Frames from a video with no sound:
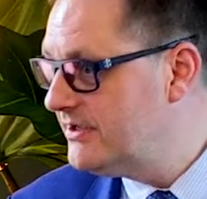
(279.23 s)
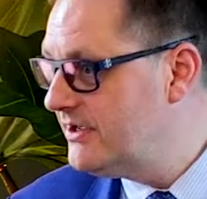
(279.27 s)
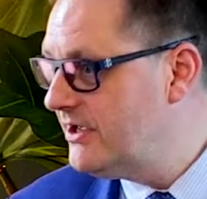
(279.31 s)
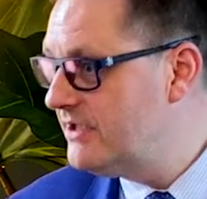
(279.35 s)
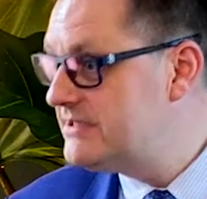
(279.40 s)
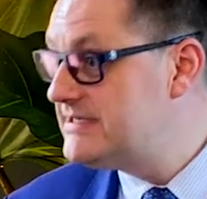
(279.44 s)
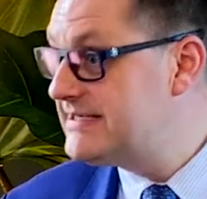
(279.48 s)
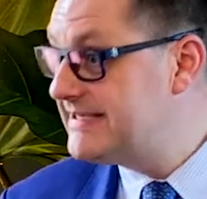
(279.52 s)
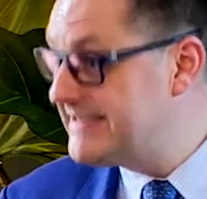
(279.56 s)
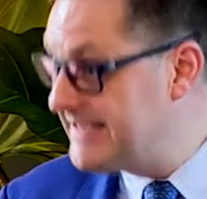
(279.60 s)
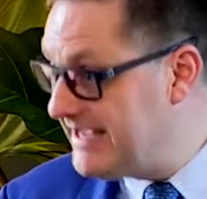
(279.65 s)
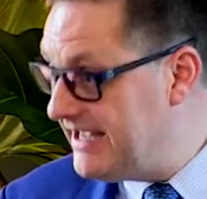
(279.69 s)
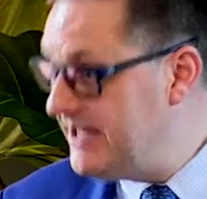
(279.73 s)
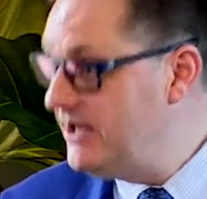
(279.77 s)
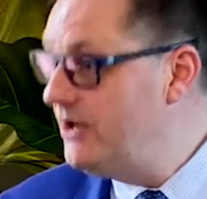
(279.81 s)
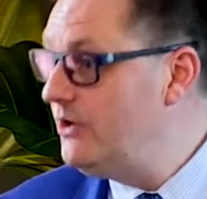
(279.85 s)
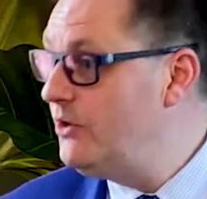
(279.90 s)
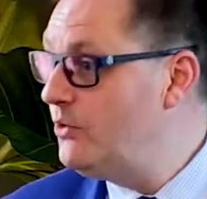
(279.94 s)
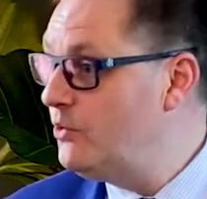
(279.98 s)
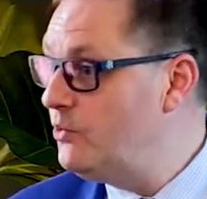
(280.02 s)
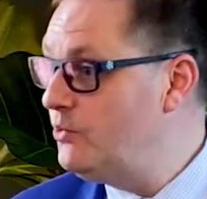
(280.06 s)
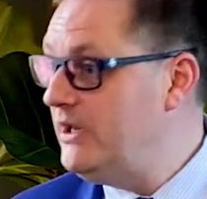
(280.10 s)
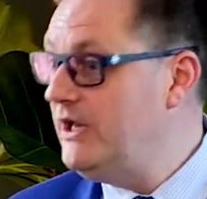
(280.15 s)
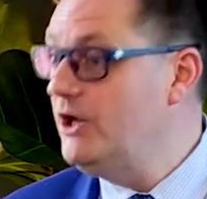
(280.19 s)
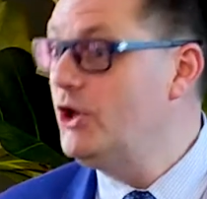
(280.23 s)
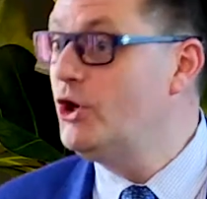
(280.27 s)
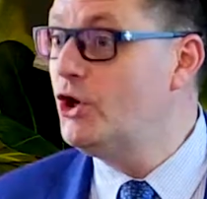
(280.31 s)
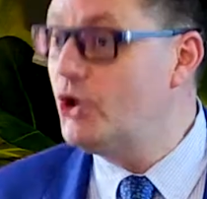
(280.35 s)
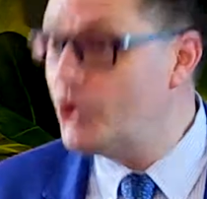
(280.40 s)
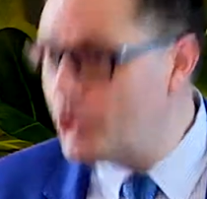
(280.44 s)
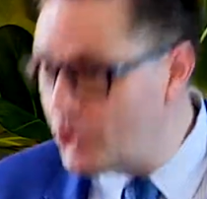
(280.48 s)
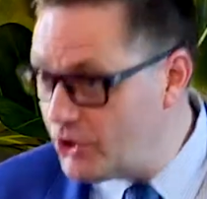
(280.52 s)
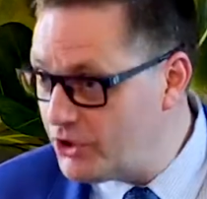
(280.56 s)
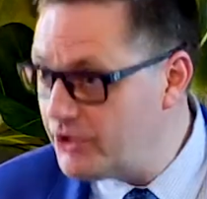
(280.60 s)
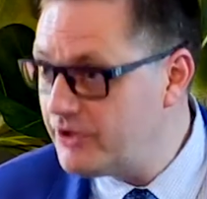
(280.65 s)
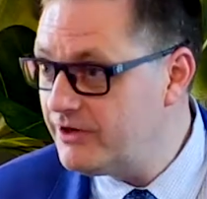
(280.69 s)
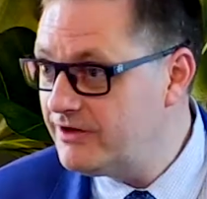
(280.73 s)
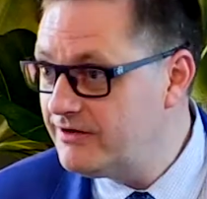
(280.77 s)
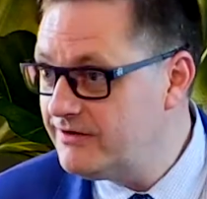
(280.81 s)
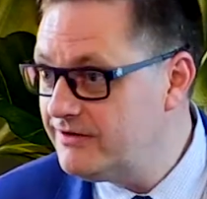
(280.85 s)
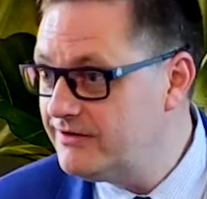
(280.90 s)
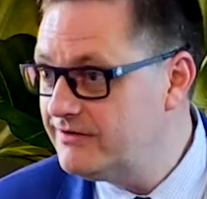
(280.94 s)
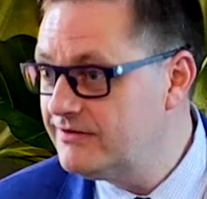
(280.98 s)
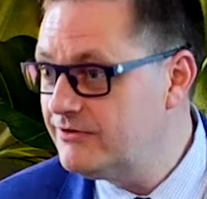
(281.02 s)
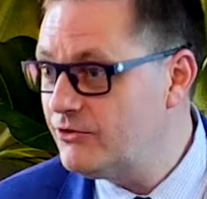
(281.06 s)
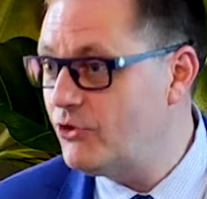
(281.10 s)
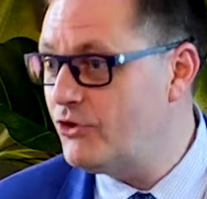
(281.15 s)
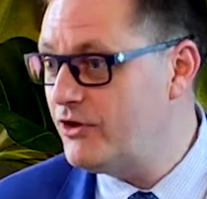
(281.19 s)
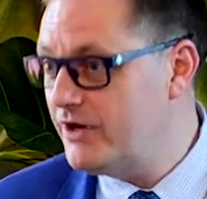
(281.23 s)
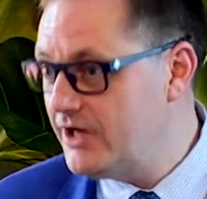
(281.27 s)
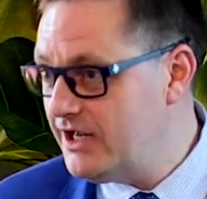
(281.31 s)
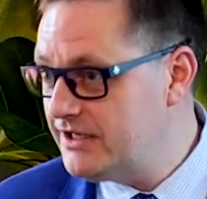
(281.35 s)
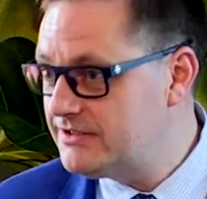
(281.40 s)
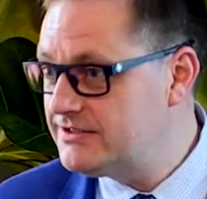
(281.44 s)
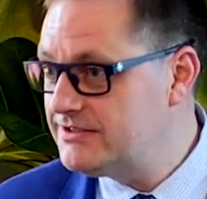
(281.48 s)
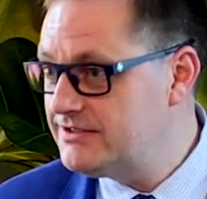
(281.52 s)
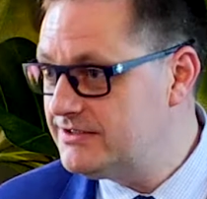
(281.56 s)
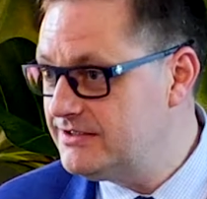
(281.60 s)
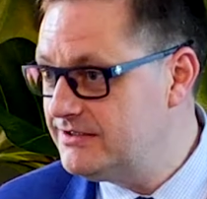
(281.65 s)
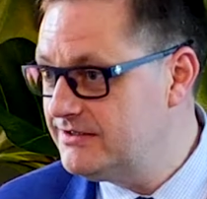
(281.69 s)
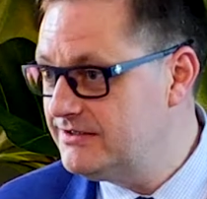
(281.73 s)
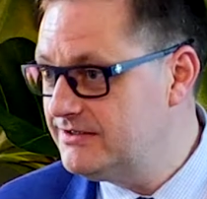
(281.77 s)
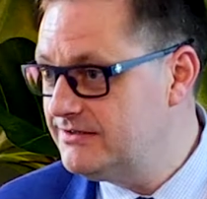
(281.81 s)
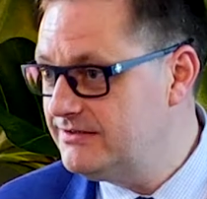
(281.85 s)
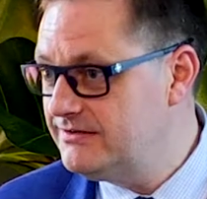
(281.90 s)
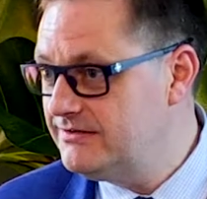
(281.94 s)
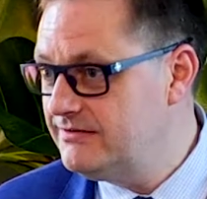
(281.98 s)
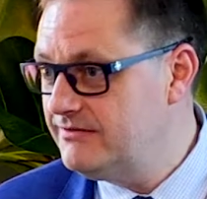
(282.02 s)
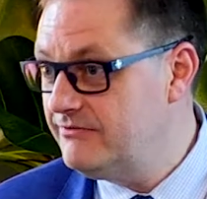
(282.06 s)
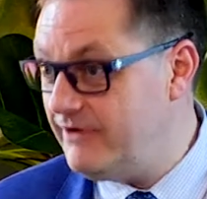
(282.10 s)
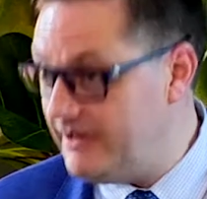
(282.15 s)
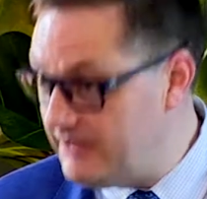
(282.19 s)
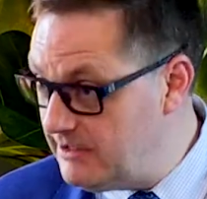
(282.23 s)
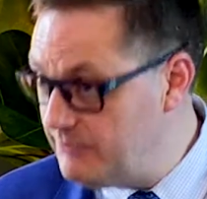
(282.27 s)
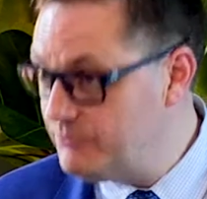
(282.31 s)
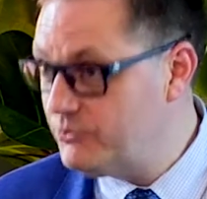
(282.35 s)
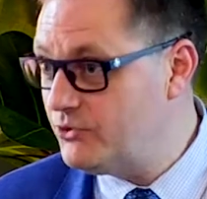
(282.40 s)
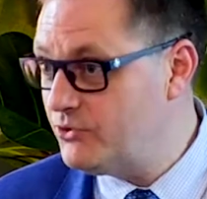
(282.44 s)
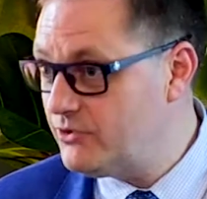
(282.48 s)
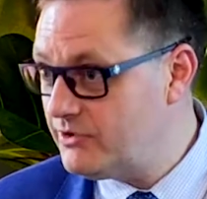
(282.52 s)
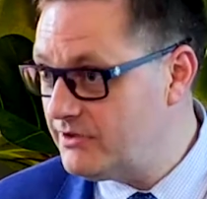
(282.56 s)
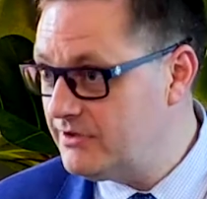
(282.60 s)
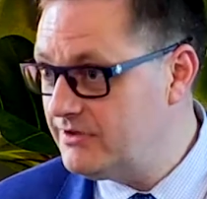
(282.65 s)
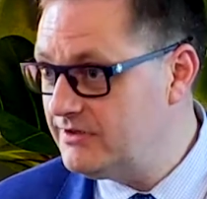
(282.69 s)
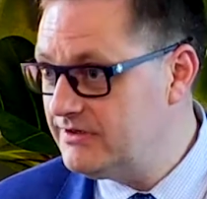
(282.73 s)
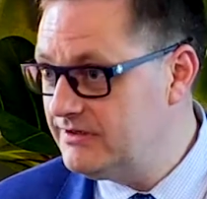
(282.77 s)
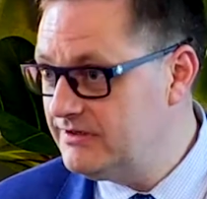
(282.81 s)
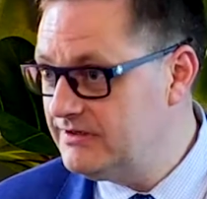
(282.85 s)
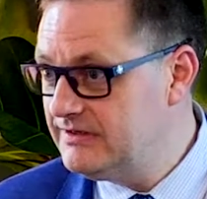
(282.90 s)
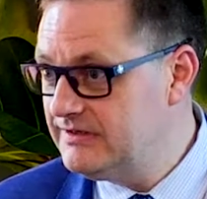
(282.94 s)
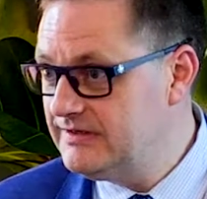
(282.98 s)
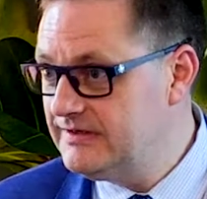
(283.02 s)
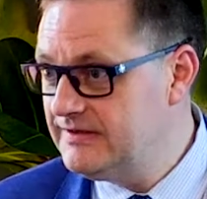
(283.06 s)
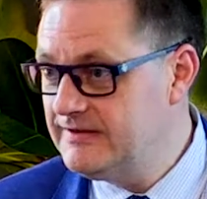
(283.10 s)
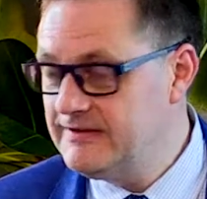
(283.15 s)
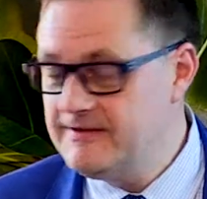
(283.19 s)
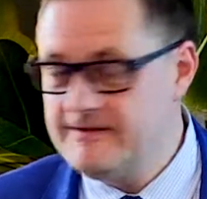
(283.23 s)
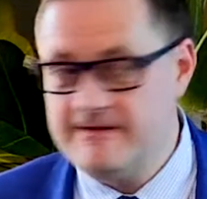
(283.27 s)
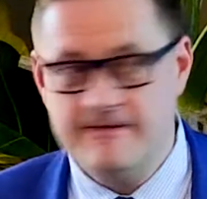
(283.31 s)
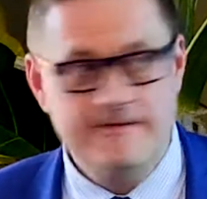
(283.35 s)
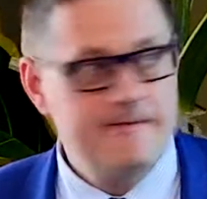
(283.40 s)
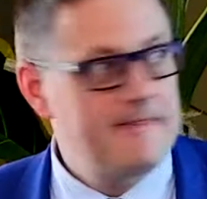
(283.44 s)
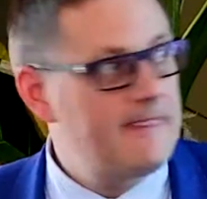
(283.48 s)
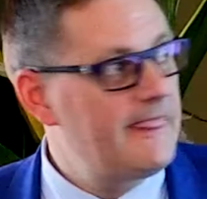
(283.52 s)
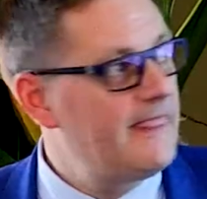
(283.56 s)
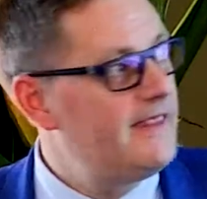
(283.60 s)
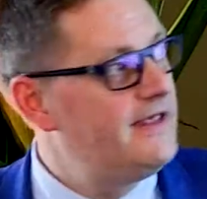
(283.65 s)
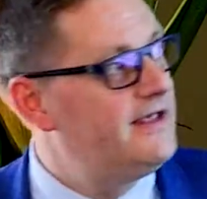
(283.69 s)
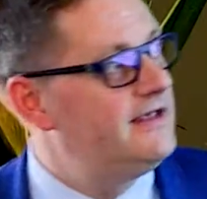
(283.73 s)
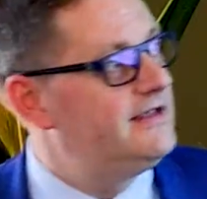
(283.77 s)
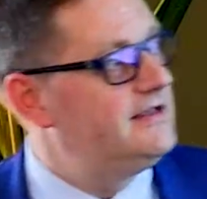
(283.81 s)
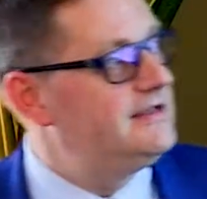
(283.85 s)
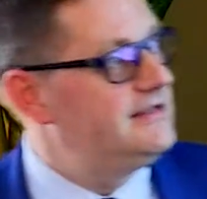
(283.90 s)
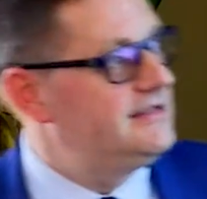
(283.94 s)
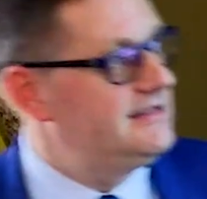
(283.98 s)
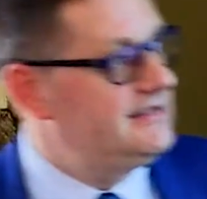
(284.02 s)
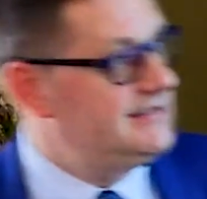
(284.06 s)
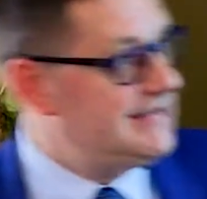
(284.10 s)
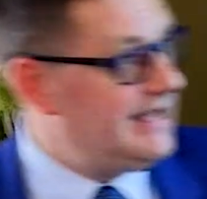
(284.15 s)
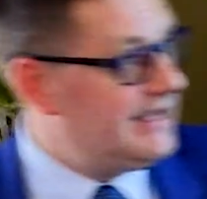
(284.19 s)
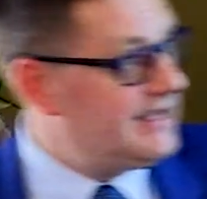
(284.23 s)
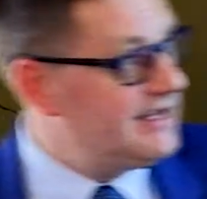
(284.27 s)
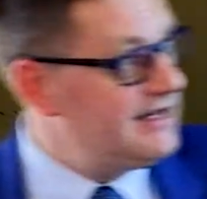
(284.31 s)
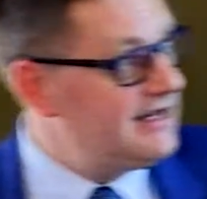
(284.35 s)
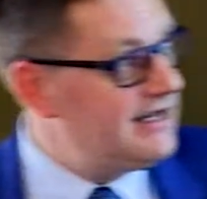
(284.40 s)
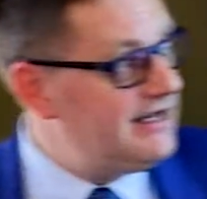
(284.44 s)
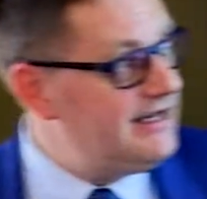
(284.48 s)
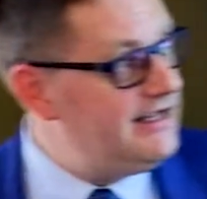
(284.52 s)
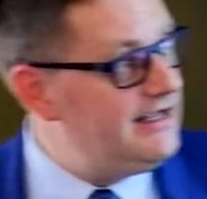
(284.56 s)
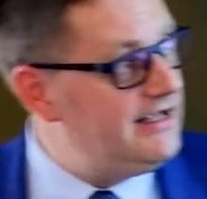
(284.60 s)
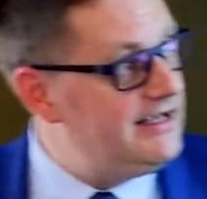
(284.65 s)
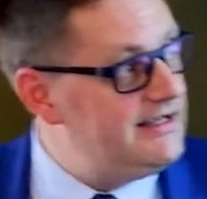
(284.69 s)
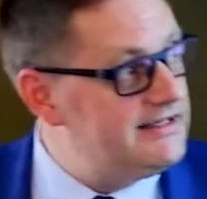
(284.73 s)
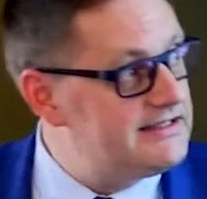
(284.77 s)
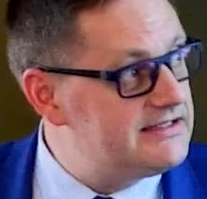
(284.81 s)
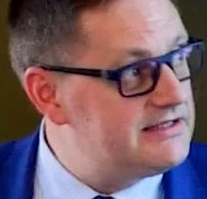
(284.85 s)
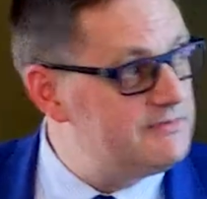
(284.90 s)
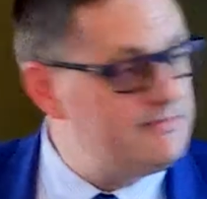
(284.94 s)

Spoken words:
A skill we learn or not? Very important. Secondly, it's